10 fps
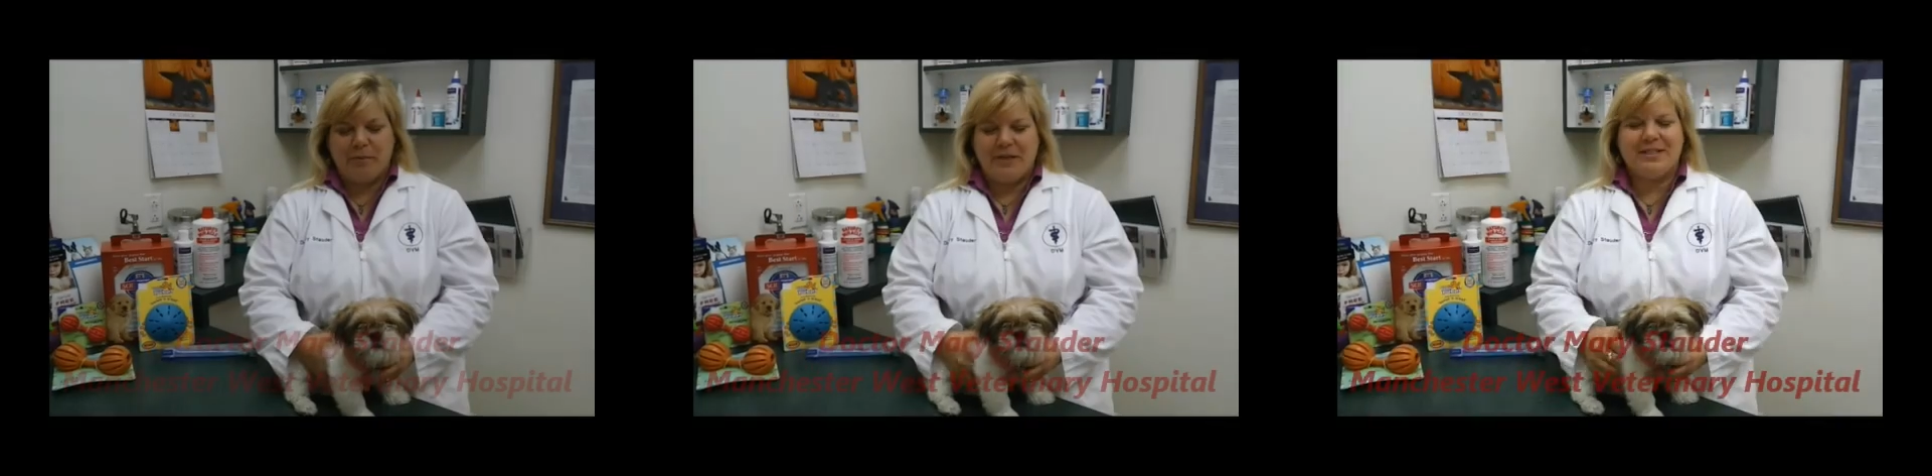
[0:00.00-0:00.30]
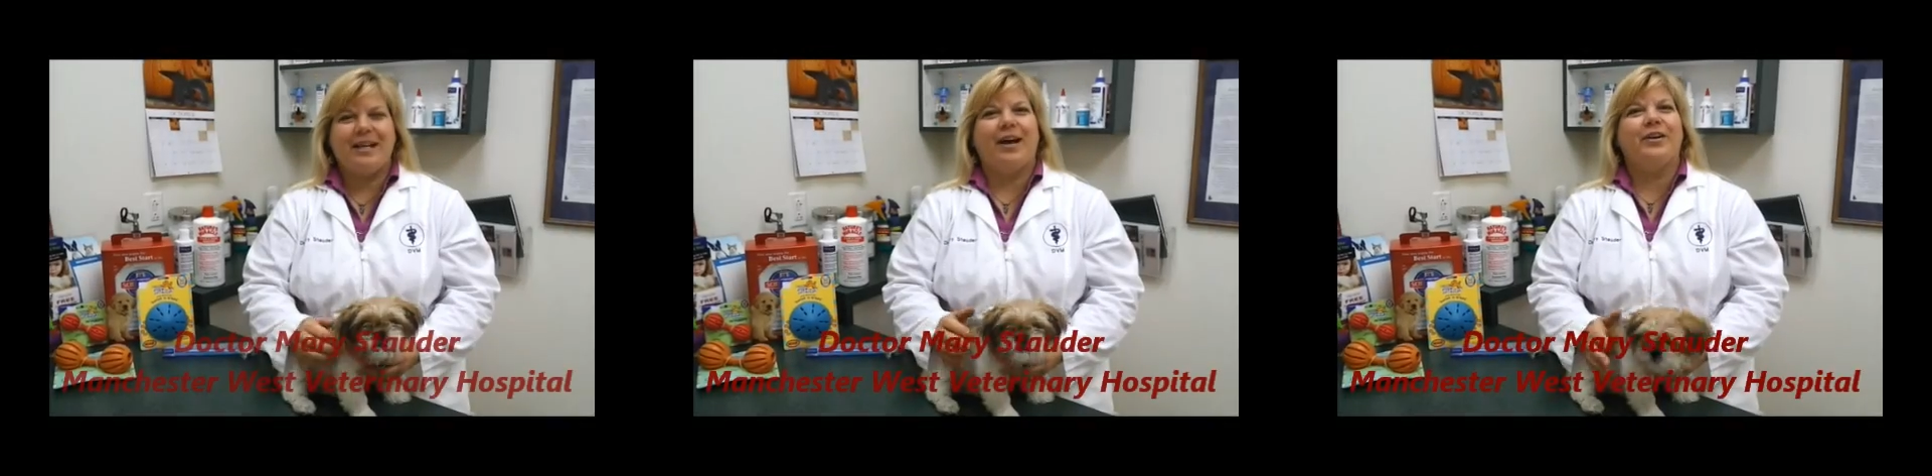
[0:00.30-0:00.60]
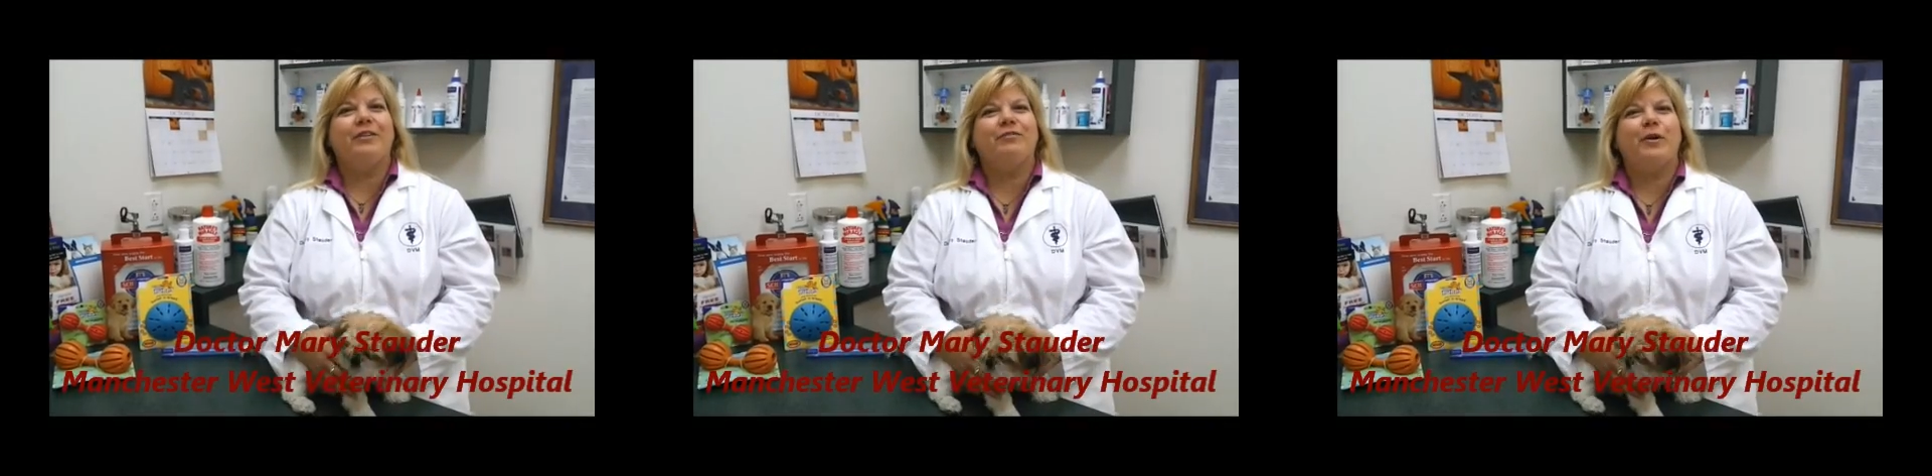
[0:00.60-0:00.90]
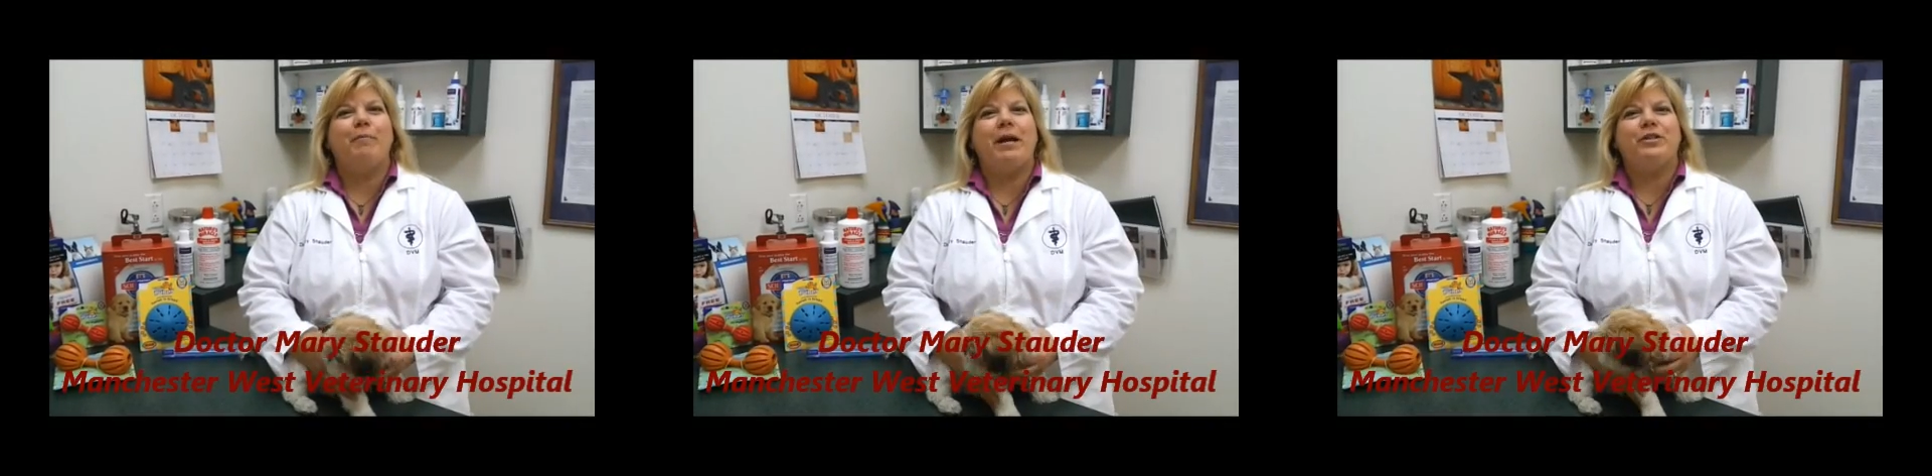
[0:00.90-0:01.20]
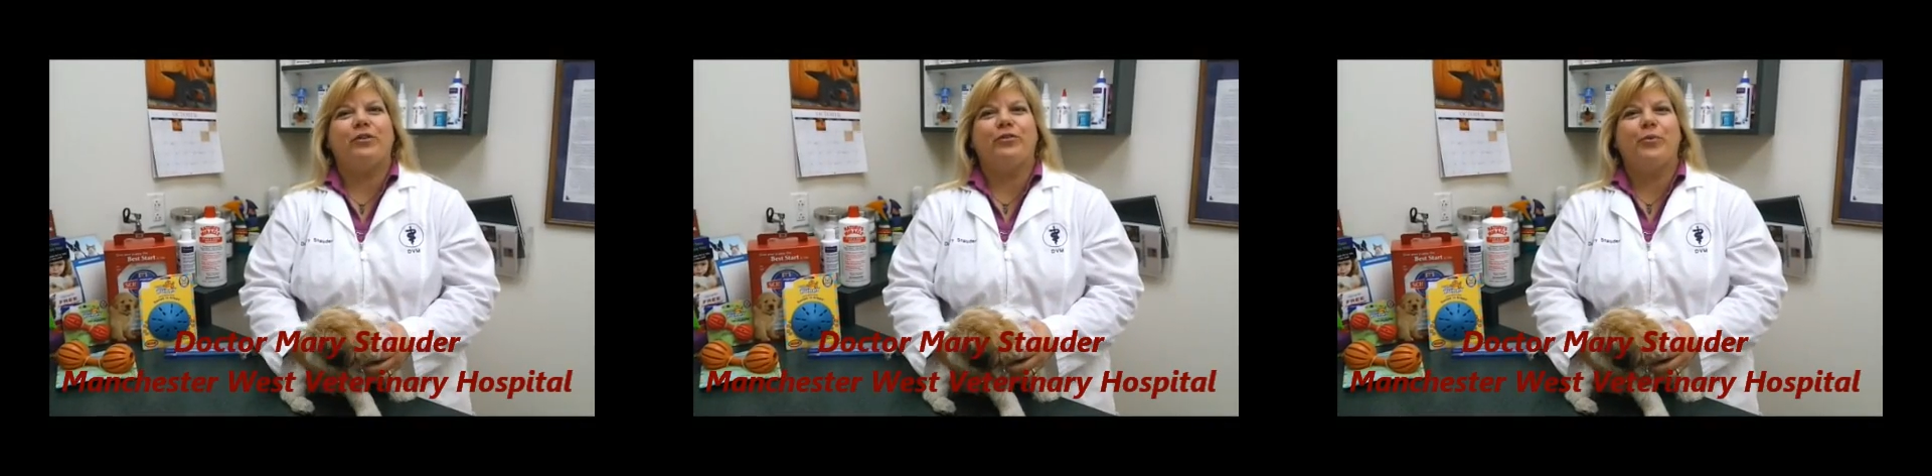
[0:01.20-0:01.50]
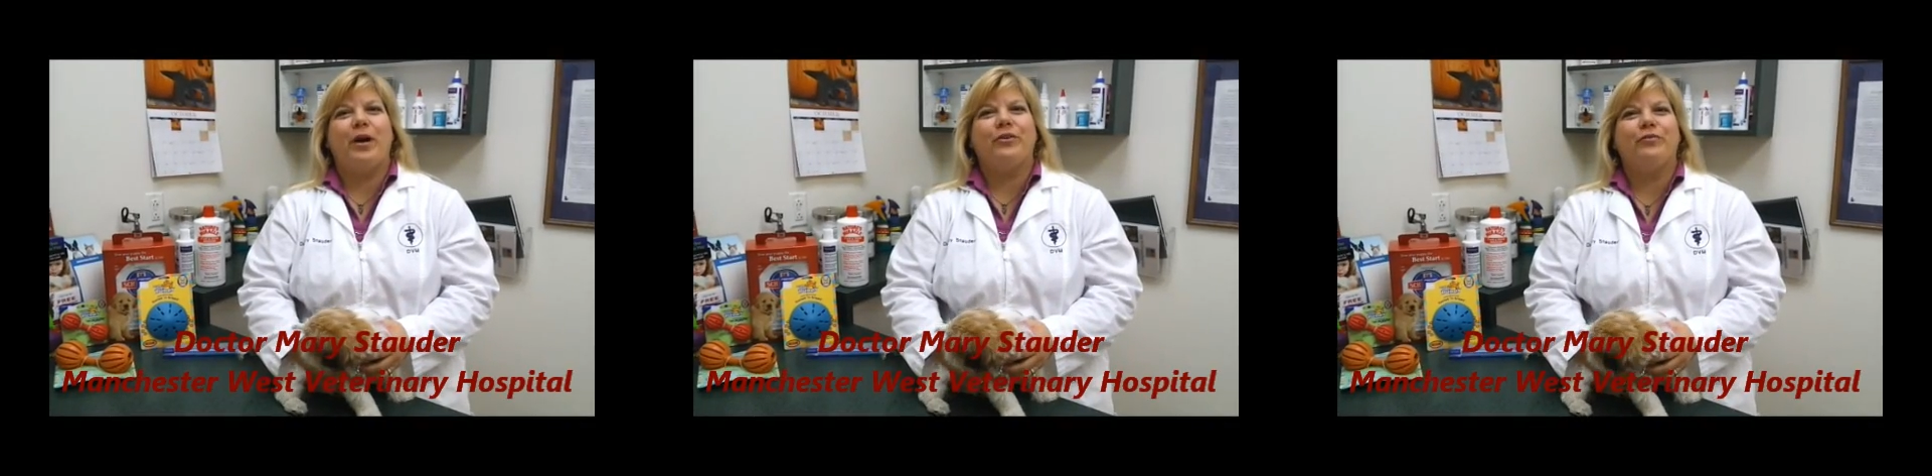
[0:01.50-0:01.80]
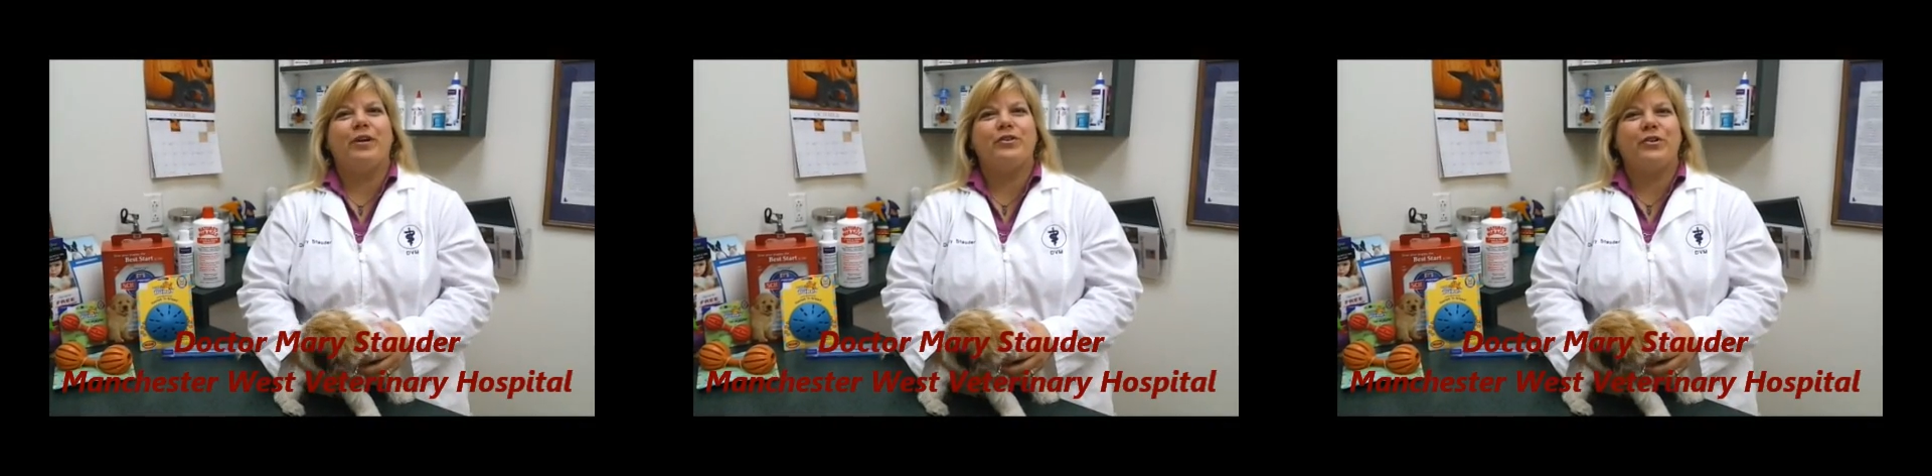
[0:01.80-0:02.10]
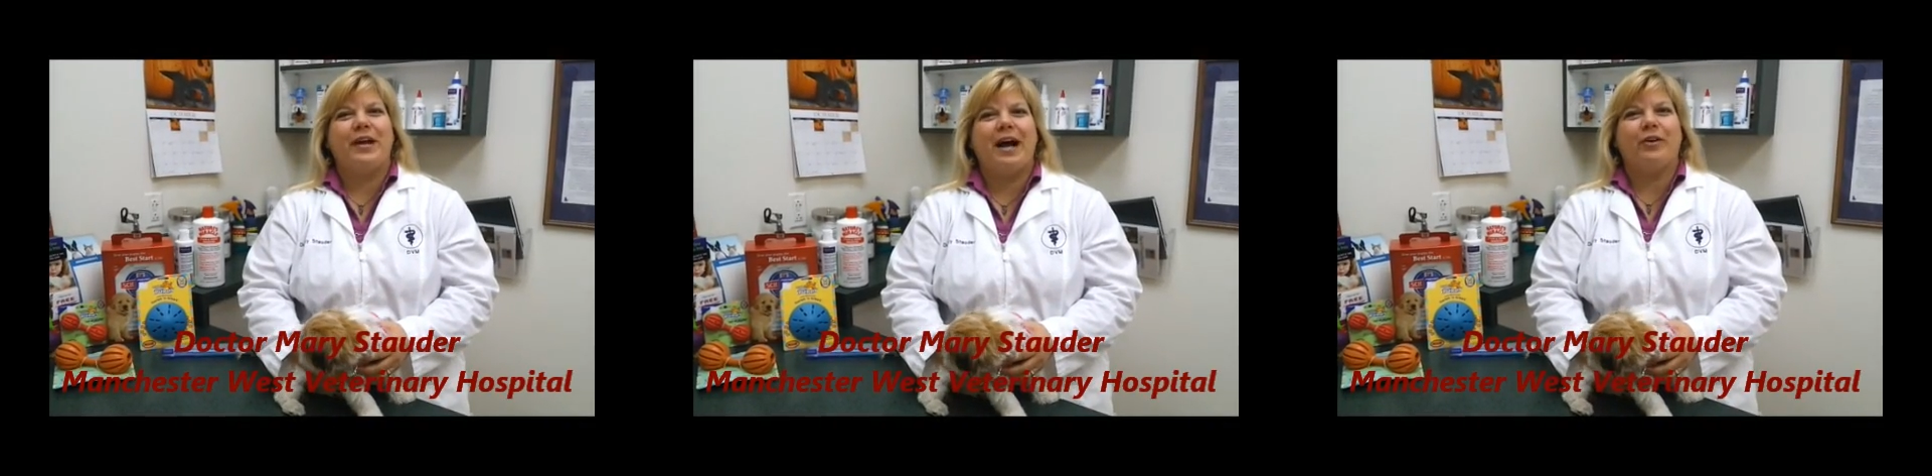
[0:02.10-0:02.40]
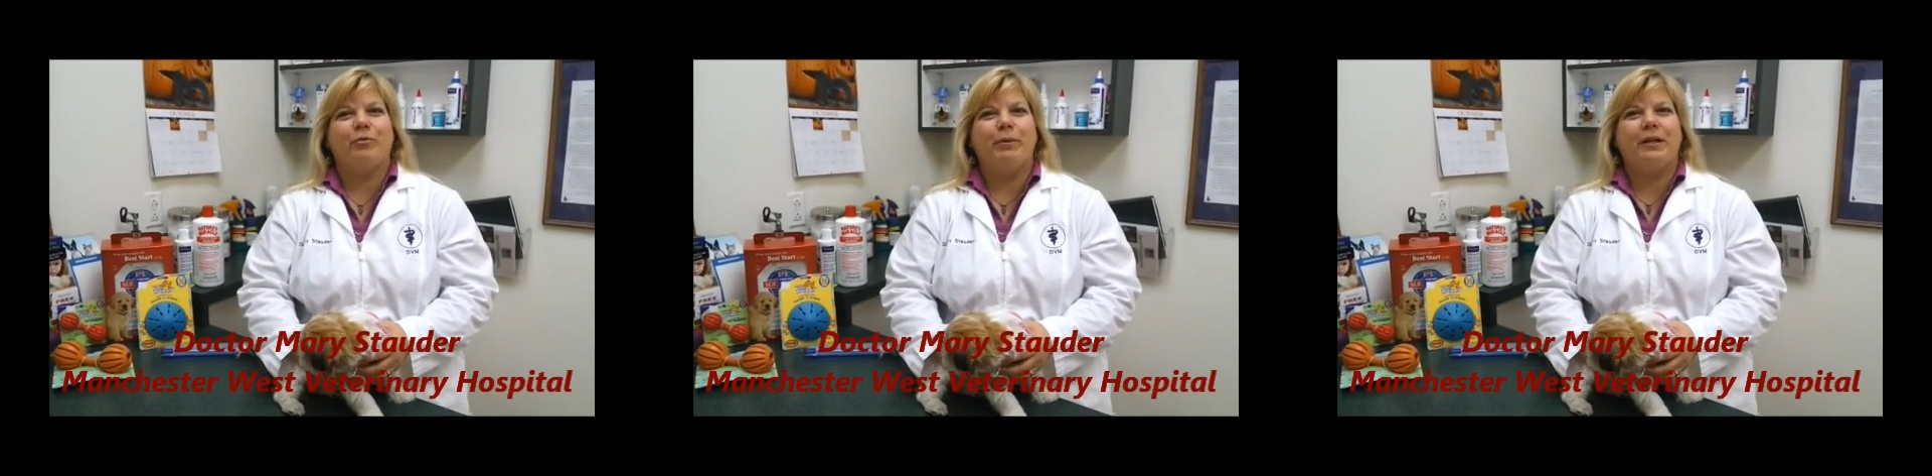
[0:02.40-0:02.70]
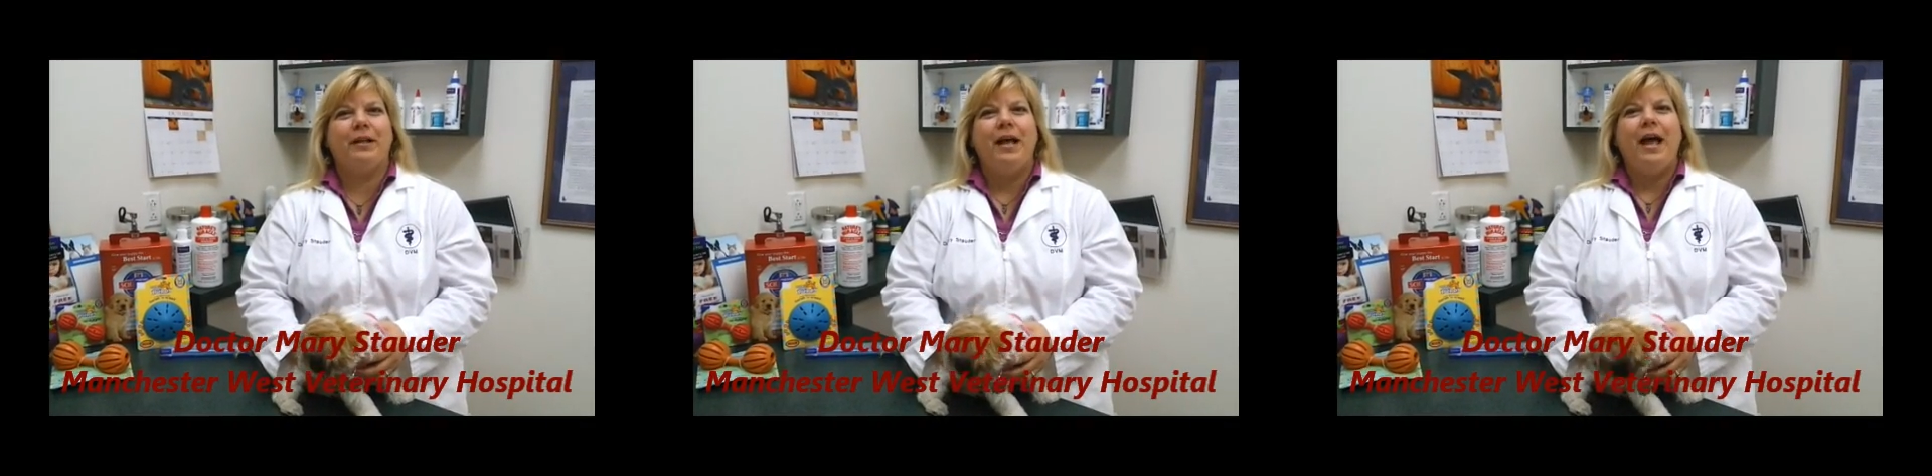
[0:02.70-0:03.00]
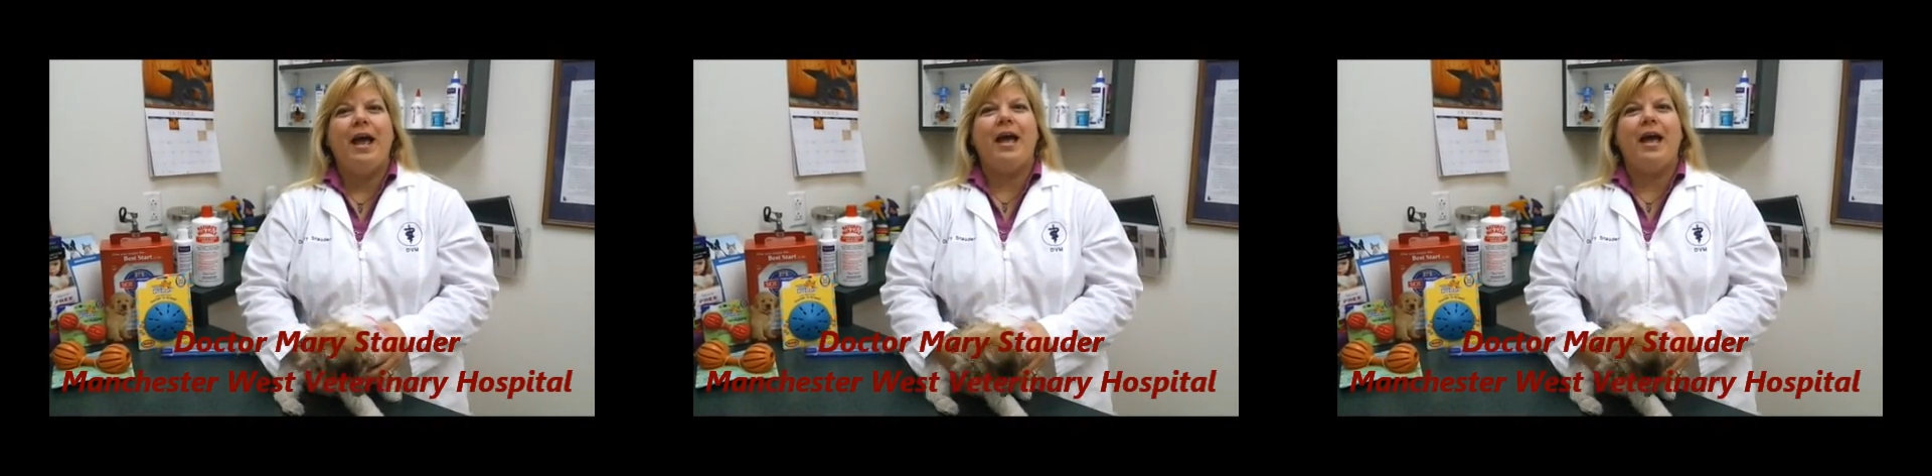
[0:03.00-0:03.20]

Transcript: Dr. Mary Stouter from Manchester West Veterinary Hospital,